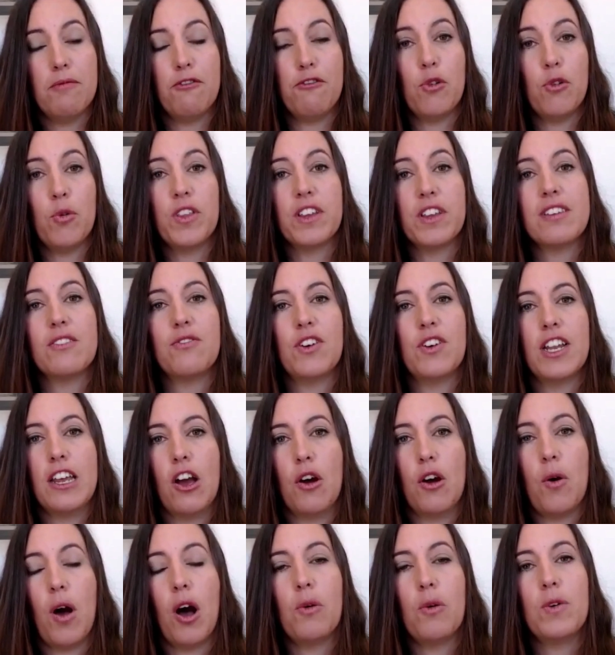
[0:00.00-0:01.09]
for this video,
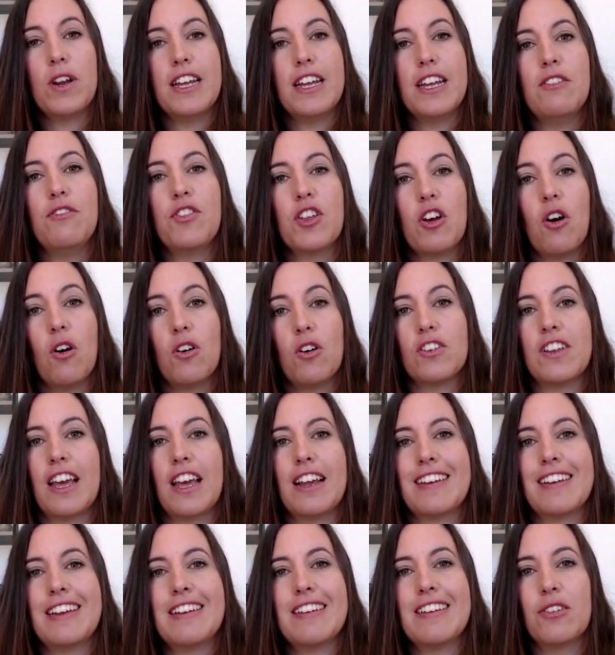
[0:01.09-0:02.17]
I'll leave the contact
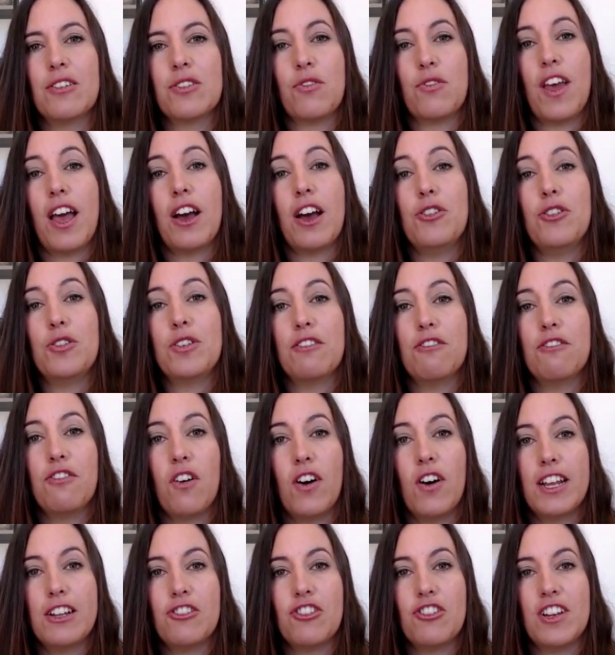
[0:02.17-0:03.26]
details of how you can
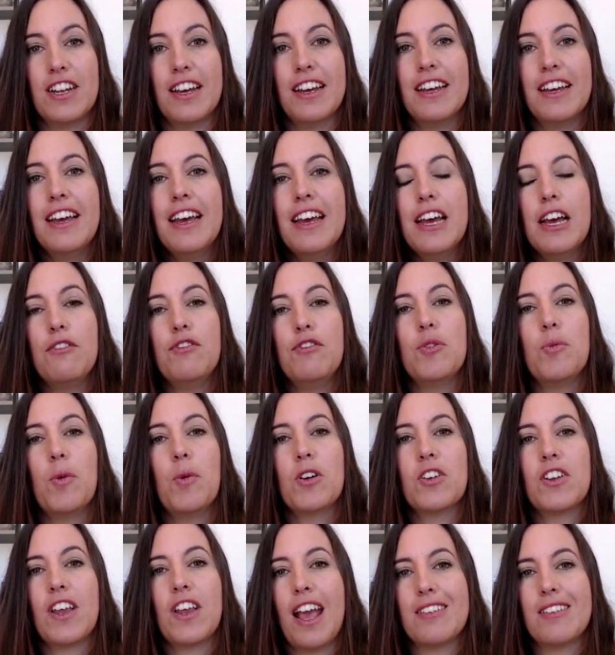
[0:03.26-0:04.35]
find Jenna if you want
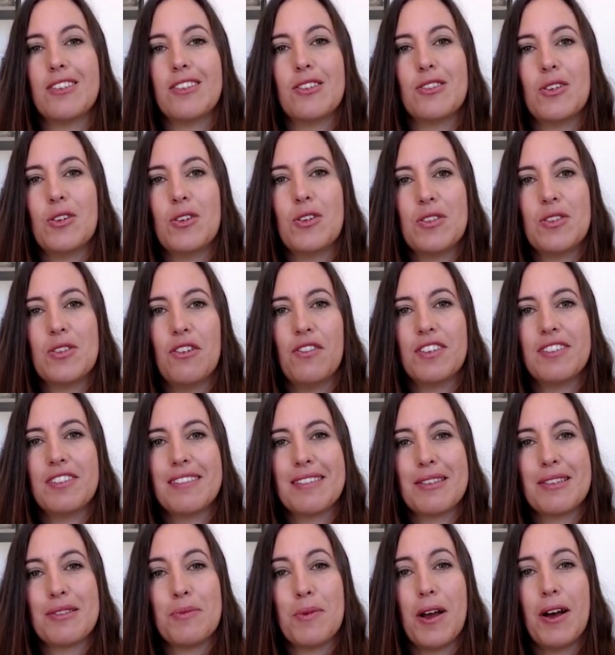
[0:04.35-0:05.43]
to access her
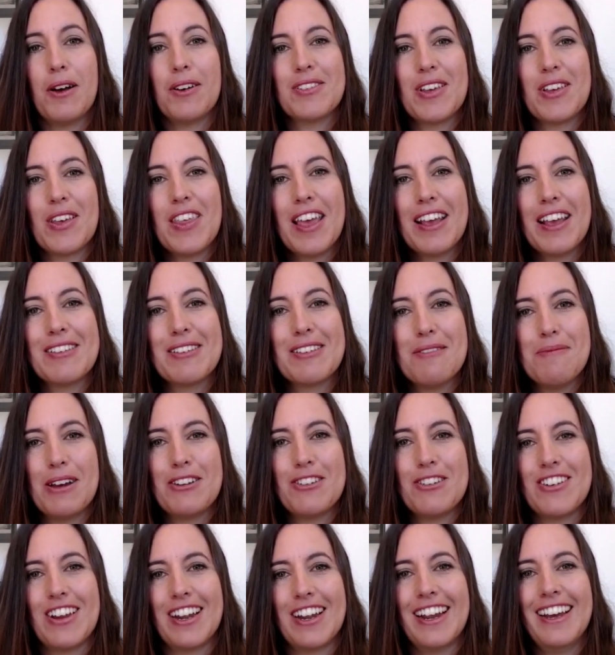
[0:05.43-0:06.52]
services as well. So thanks so
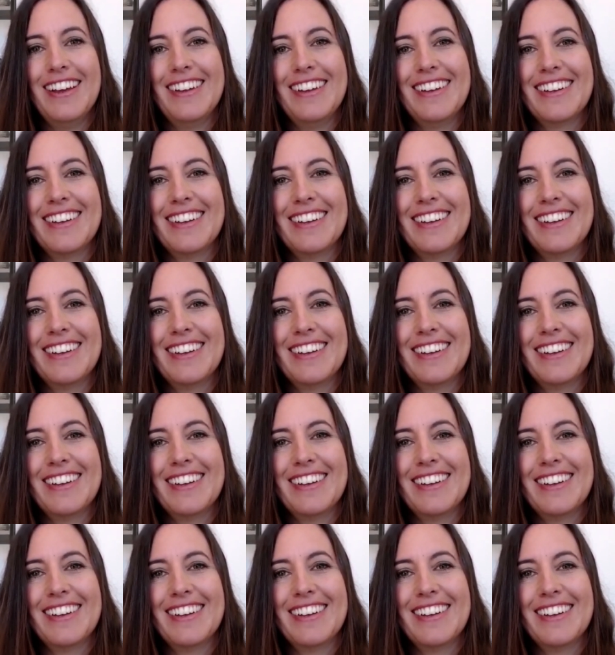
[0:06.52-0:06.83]
much, Jenna.